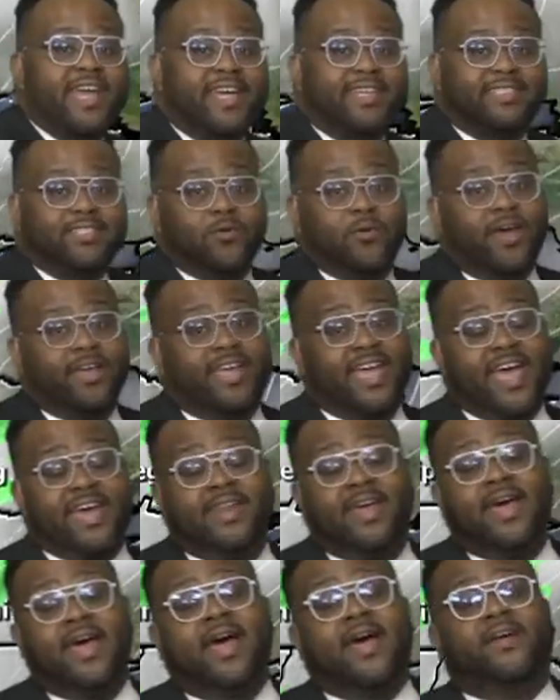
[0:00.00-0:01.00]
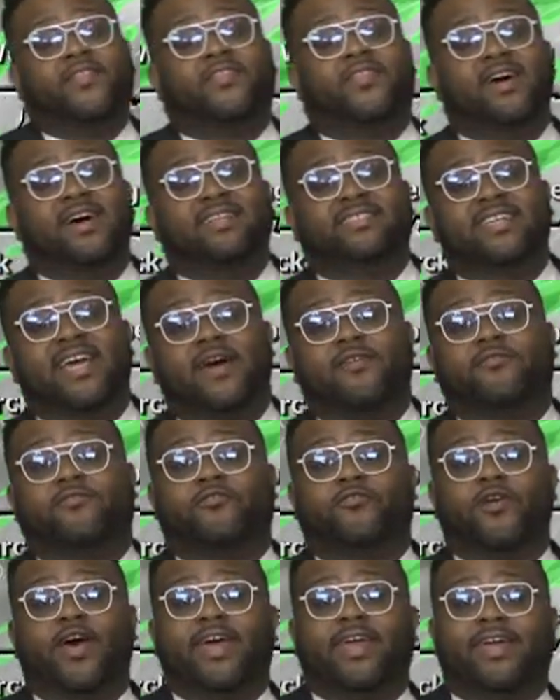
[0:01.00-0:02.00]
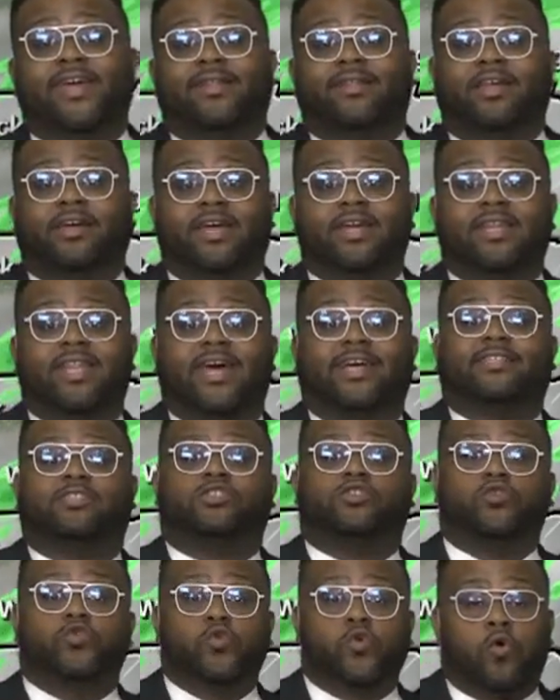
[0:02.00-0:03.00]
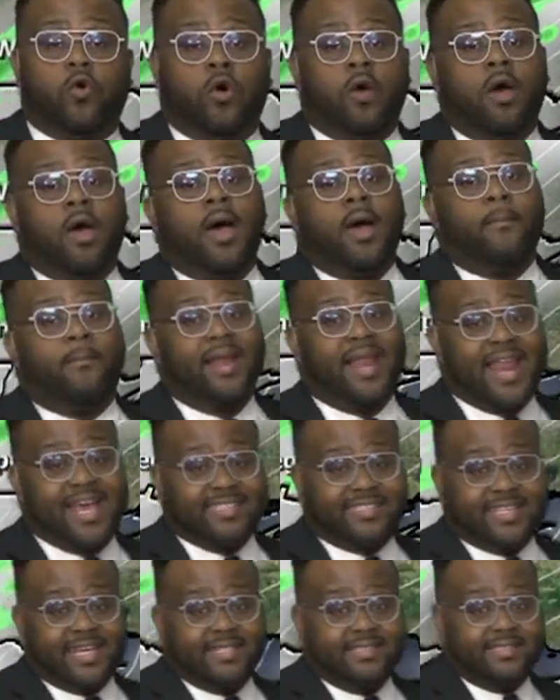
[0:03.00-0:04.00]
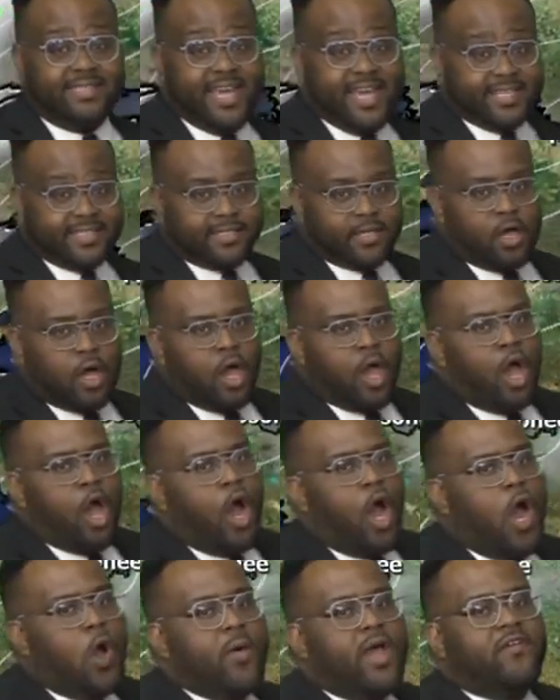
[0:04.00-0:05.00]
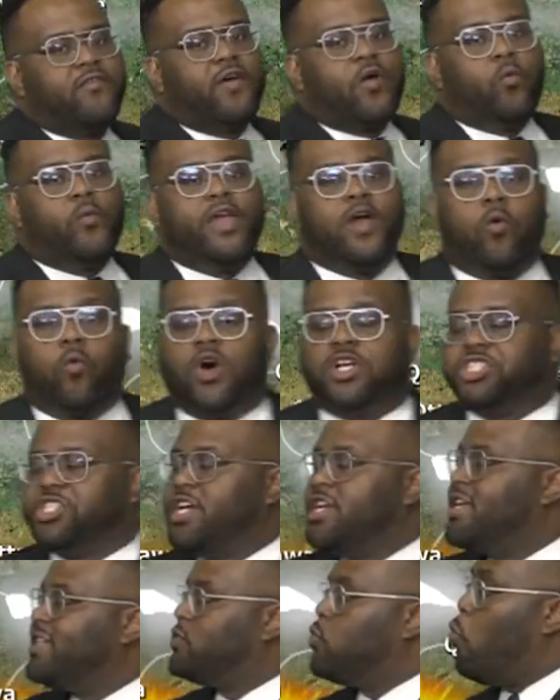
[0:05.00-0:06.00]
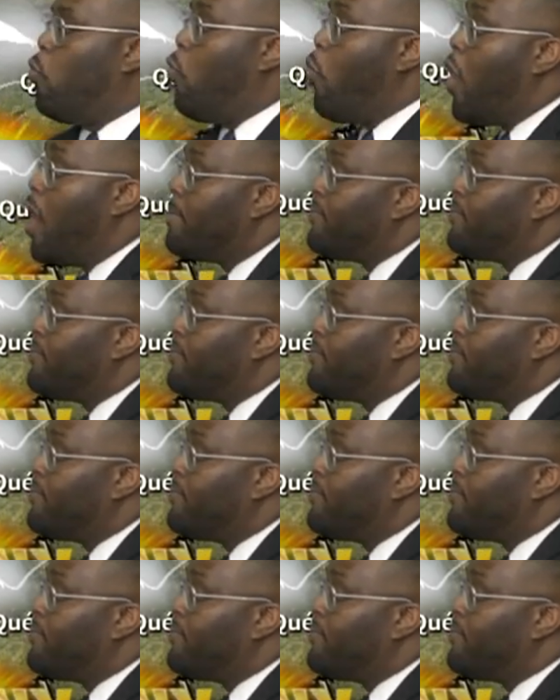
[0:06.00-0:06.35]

So again, Thursday and Friday are looking like two pleasant days. However, we are watching this warm